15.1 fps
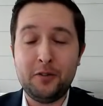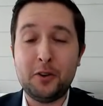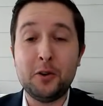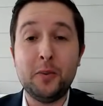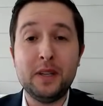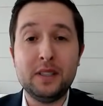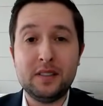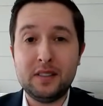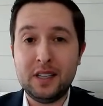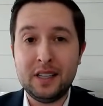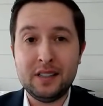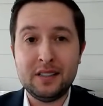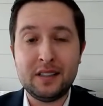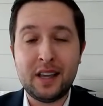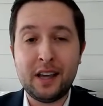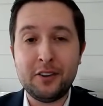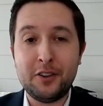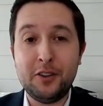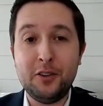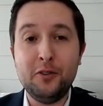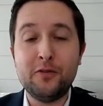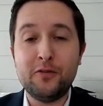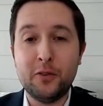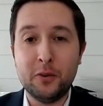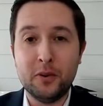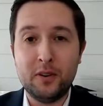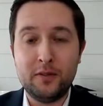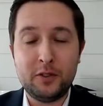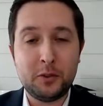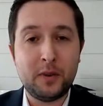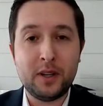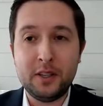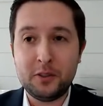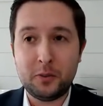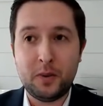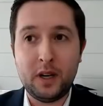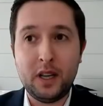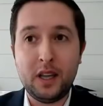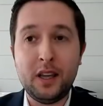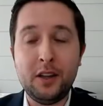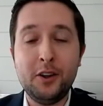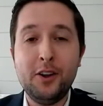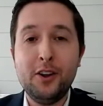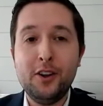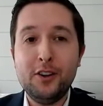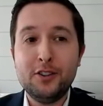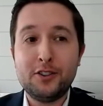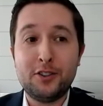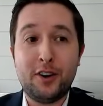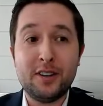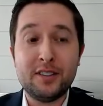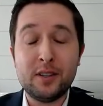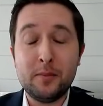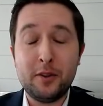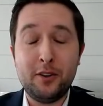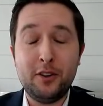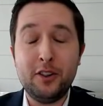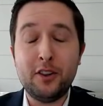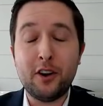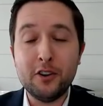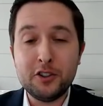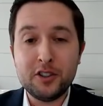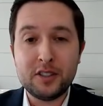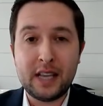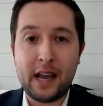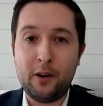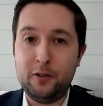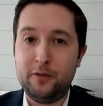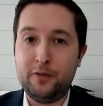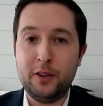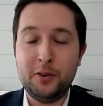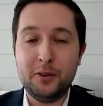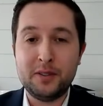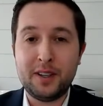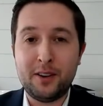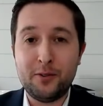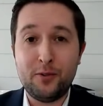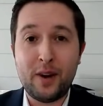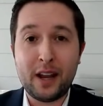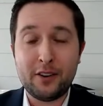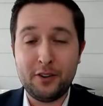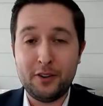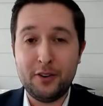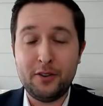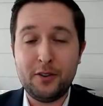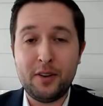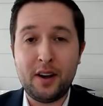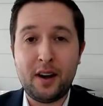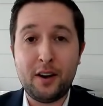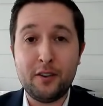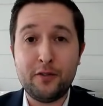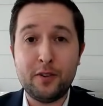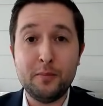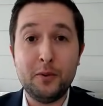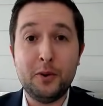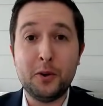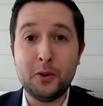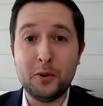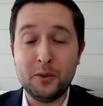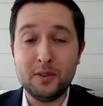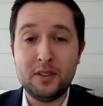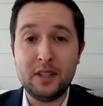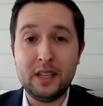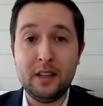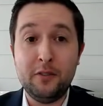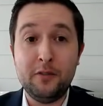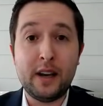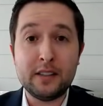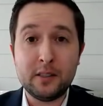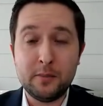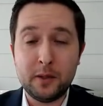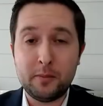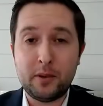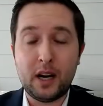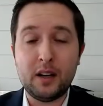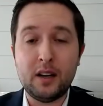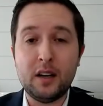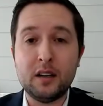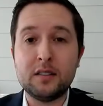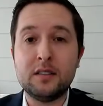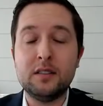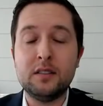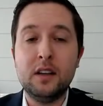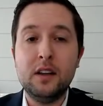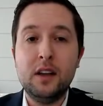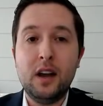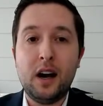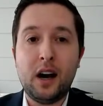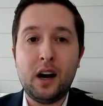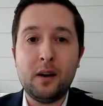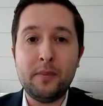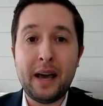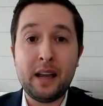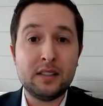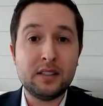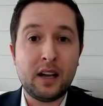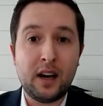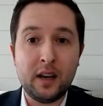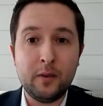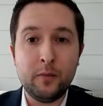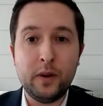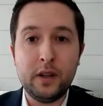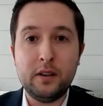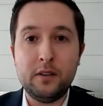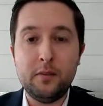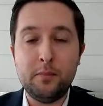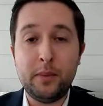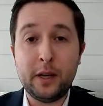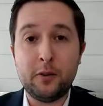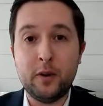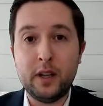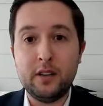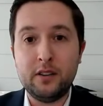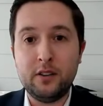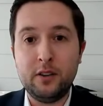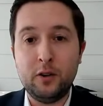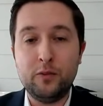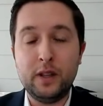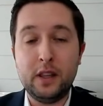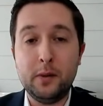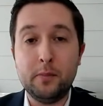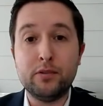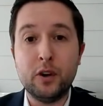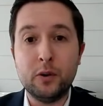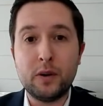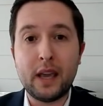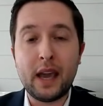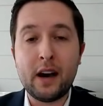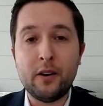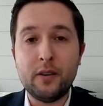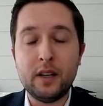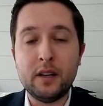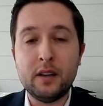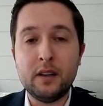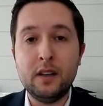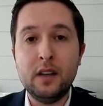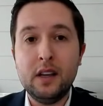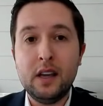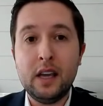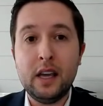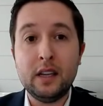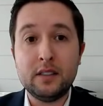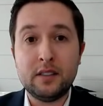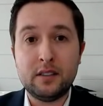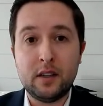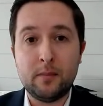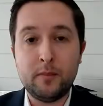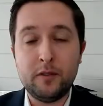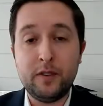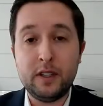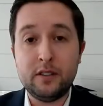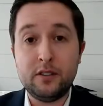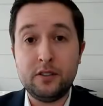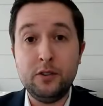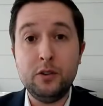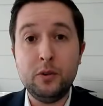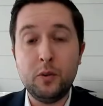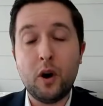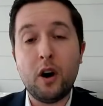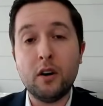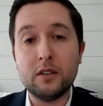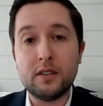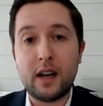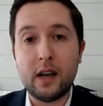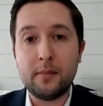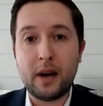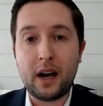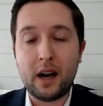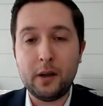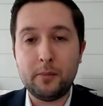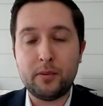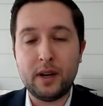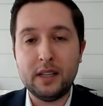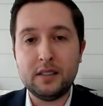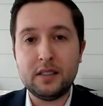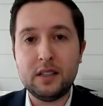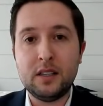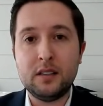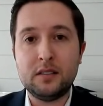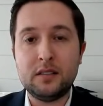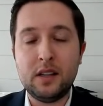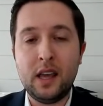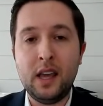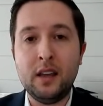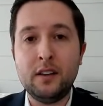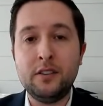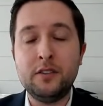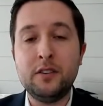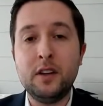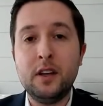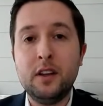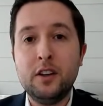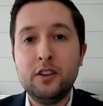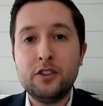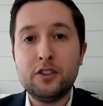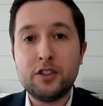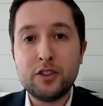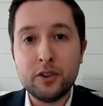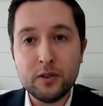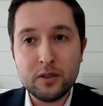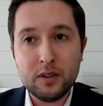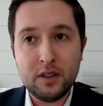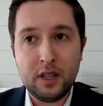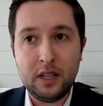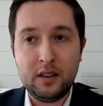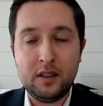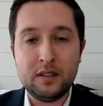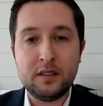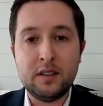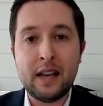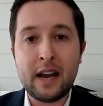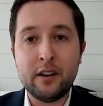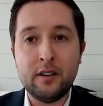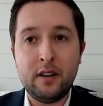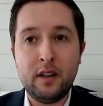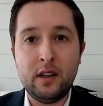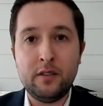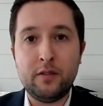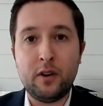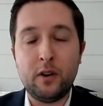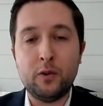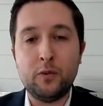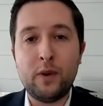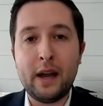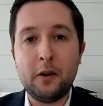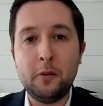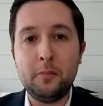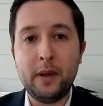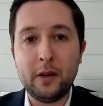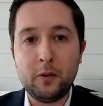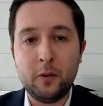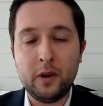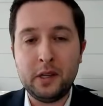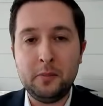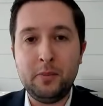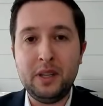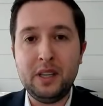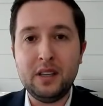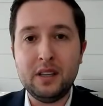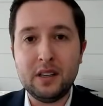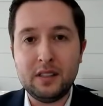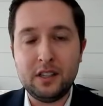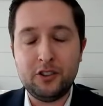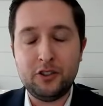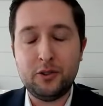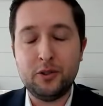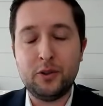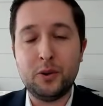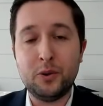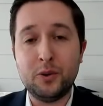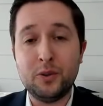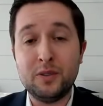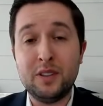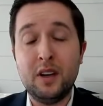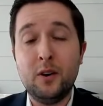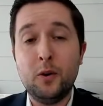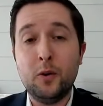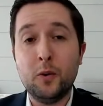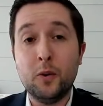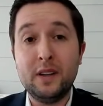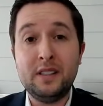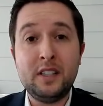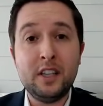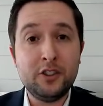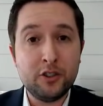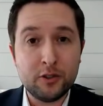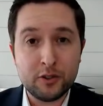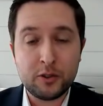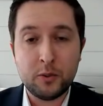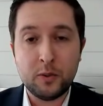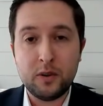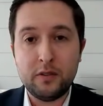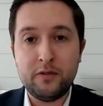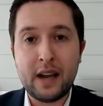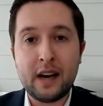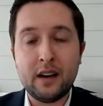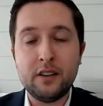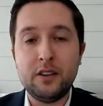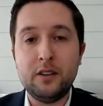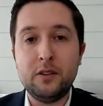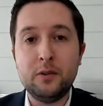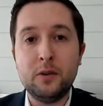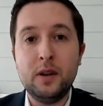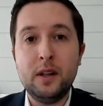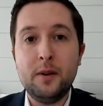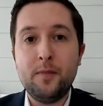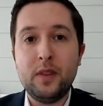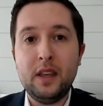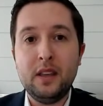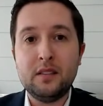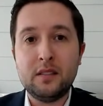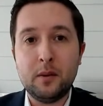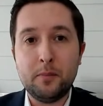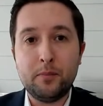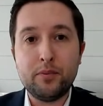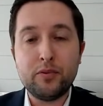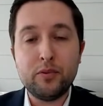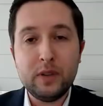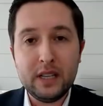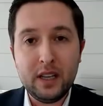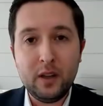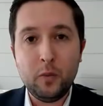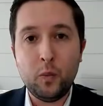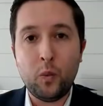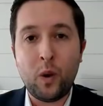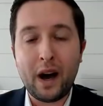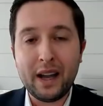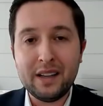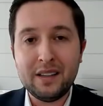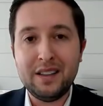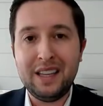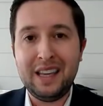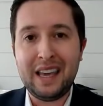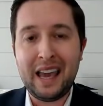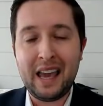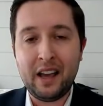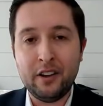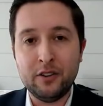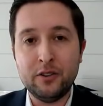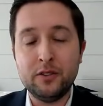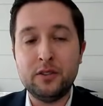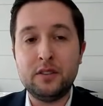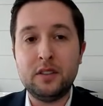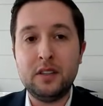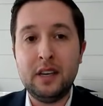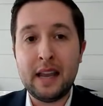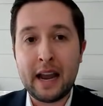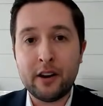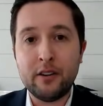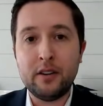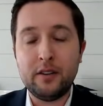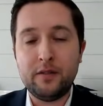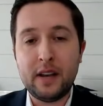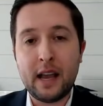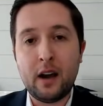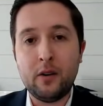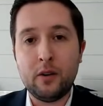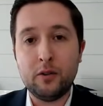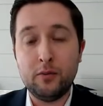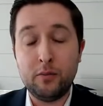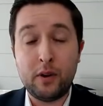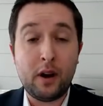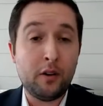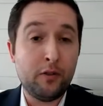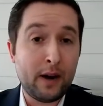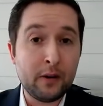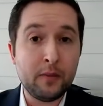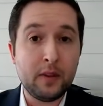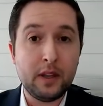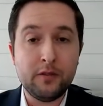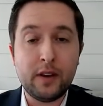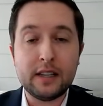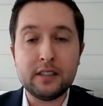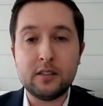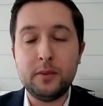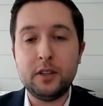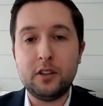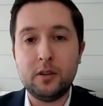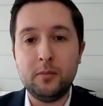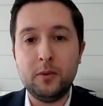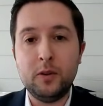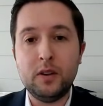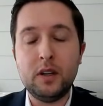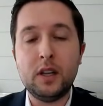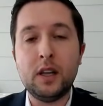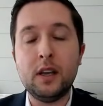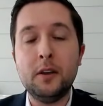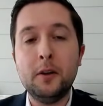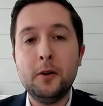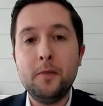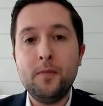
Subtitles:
of coincidence that Q4 of 2020 saw some of the largest outflows on record from gold investment products. at a time when Bitcoin, you know, really broke out and hit some of its new all-time high prices. And certainly this narrative around Bitcoin being a digital gold or a digital store of value is a pretty widely held narrative now around the investment community.